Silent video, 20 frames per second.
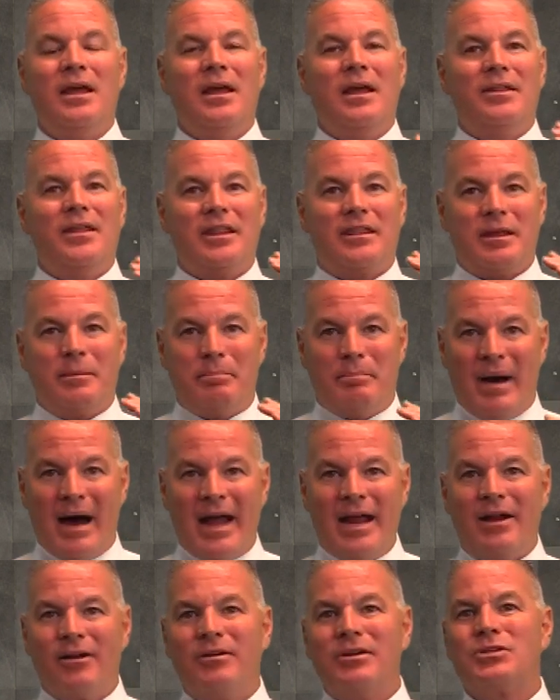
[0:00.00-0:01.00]
that the
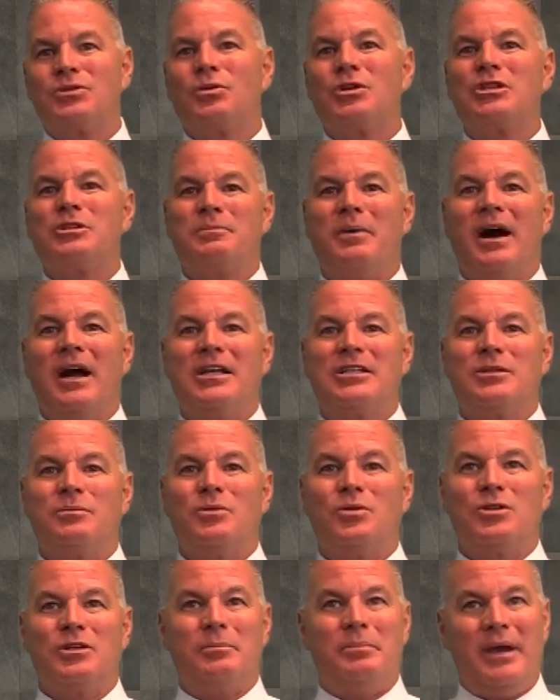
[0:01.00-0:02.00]
buyer is
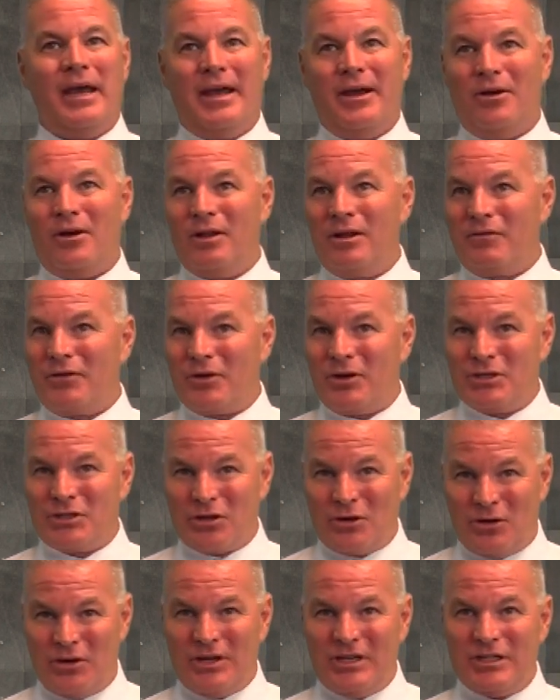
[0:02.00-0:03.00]
responsible to pay all of your
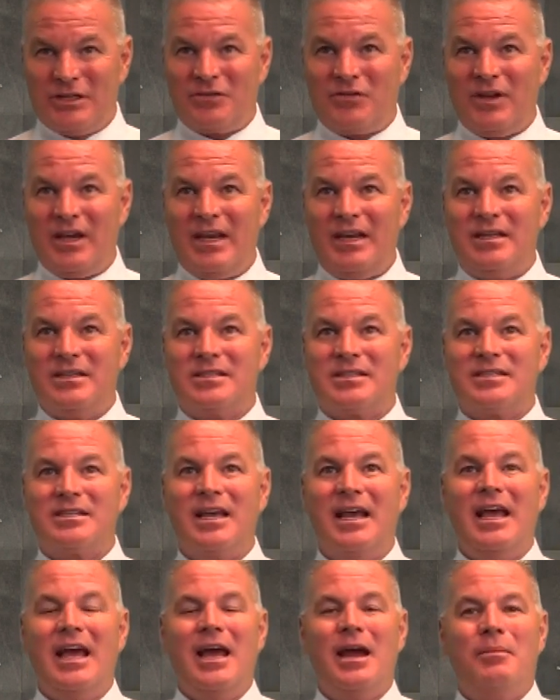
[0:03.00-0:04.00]
attorney's fees,
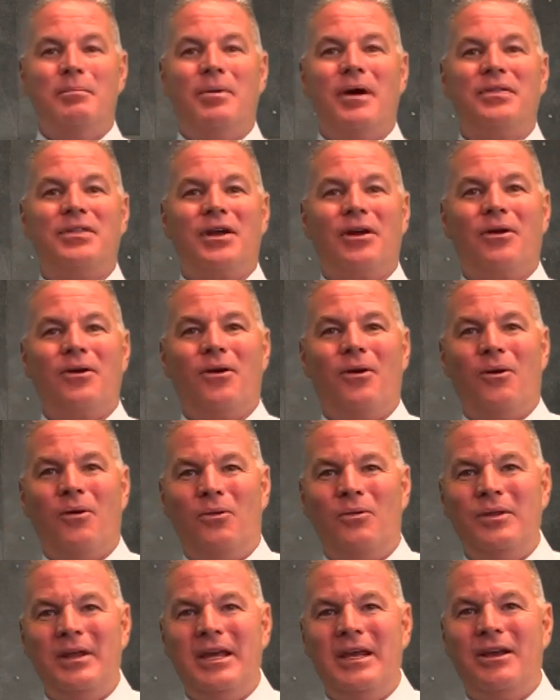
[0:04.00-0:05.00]
but they're
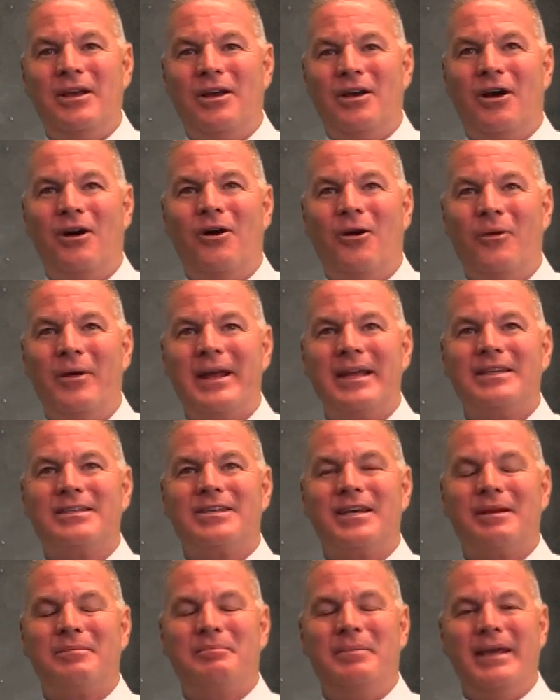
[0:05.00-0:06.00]
only going
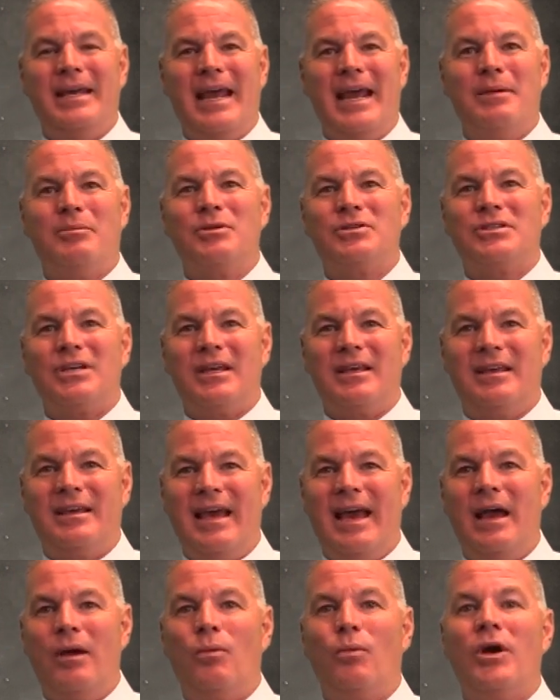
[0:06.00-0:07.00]
to be able to
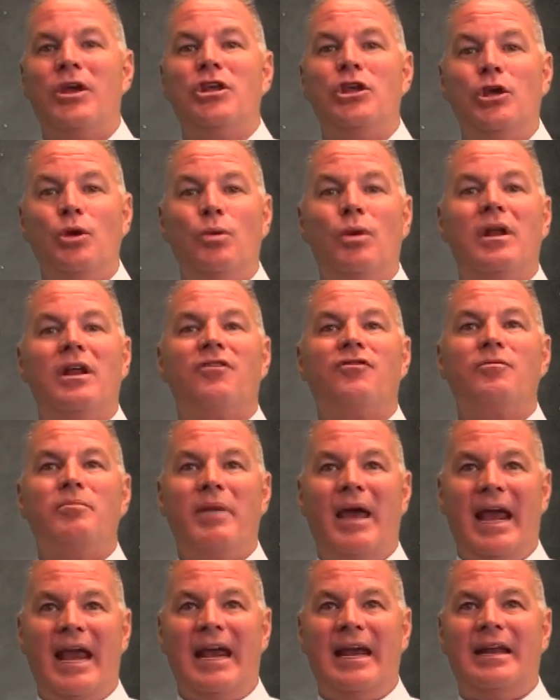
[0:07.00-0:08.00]
get what you would have
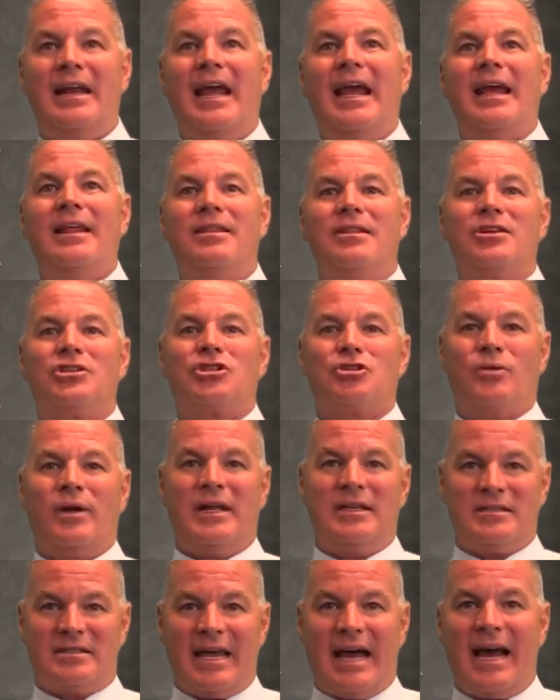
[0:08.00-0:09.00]
made in the
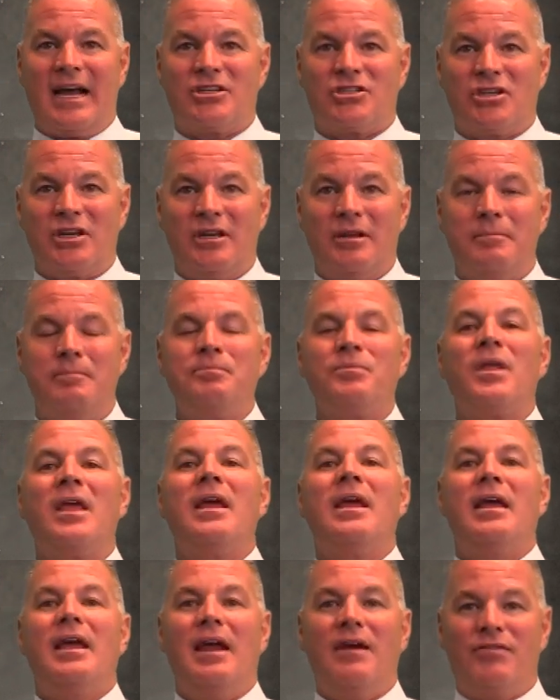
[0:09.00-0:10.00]
transaction
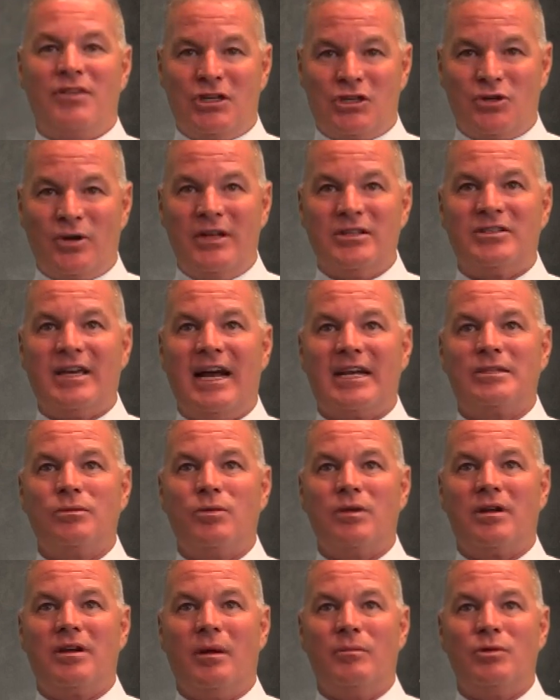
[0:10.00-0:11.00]
if the transaction
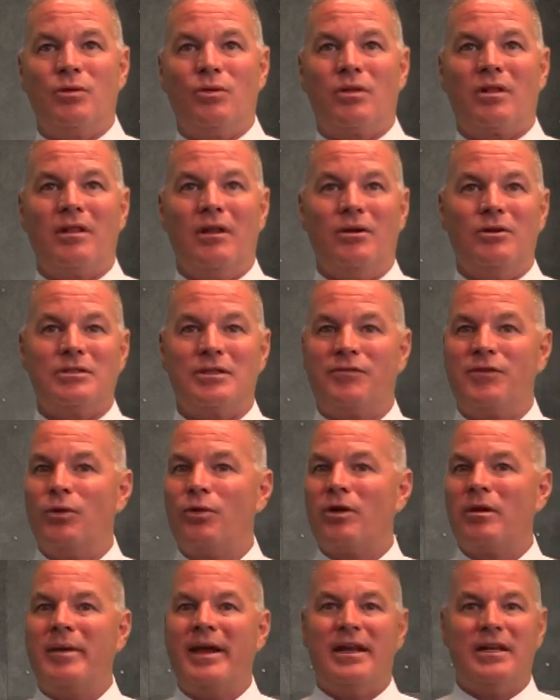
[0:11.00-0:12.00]
would have come to a close. If you
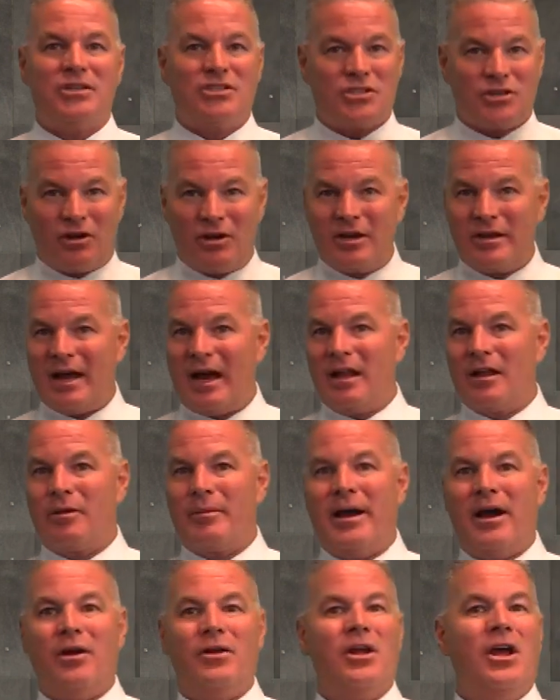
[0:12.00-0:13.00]
were to make a certain dollar
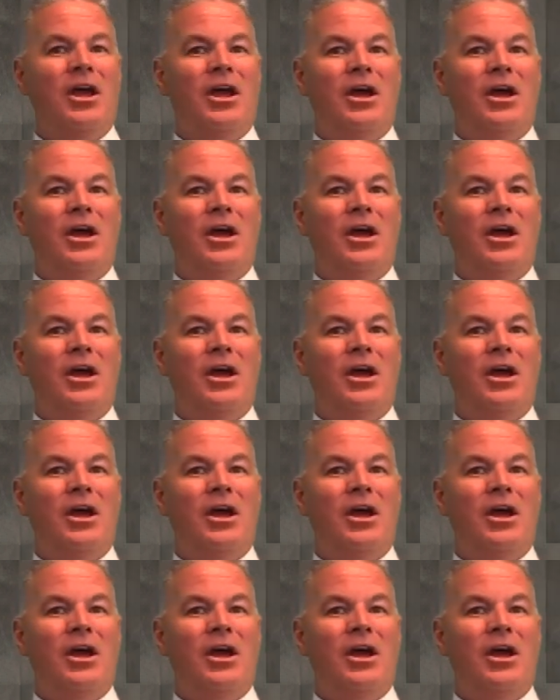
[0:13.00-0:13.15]
amount,